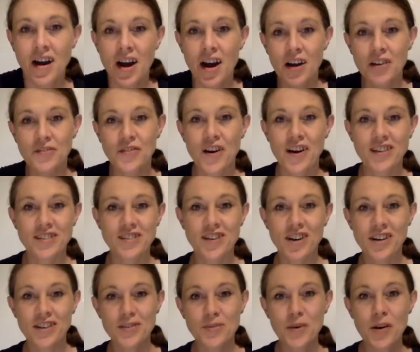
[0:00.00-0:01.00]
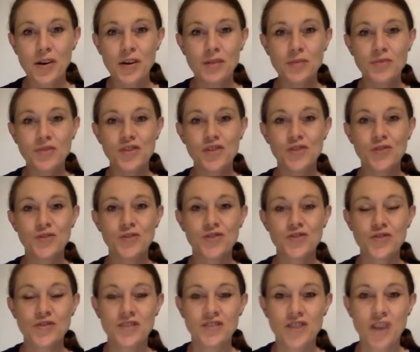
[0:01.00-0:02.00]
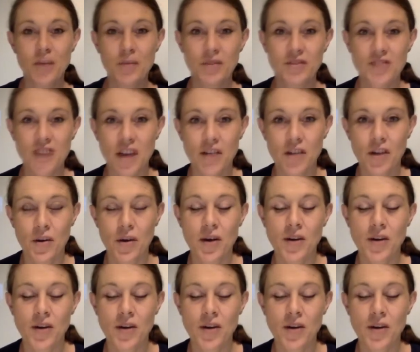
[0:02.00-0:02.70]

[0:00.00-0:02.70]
Hi fire signs, welcome to Storytime with Tarot.